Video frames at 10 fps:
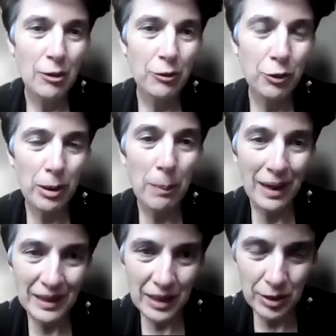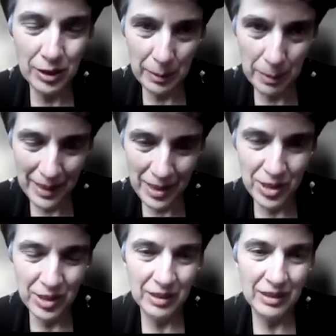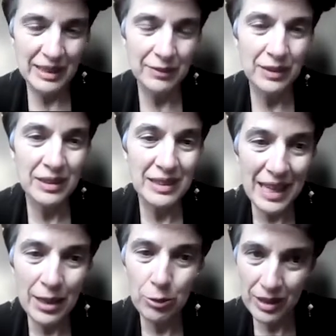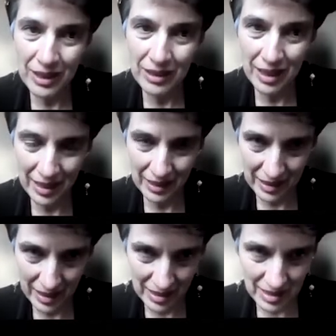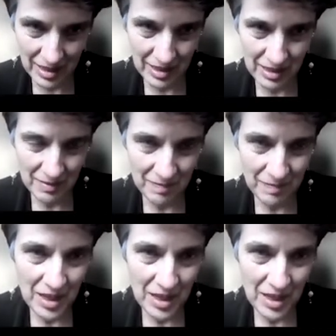for a particular patient given their unique characteristics?